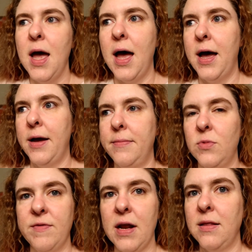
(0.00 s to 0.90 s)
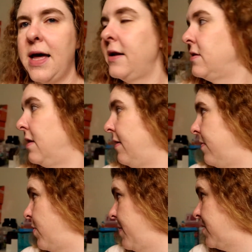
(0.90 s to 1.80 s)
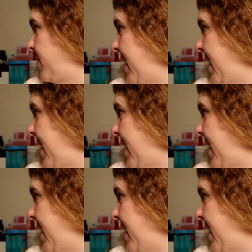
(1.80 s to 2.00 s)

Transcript: Um, we've got a lot of, uh, pretty much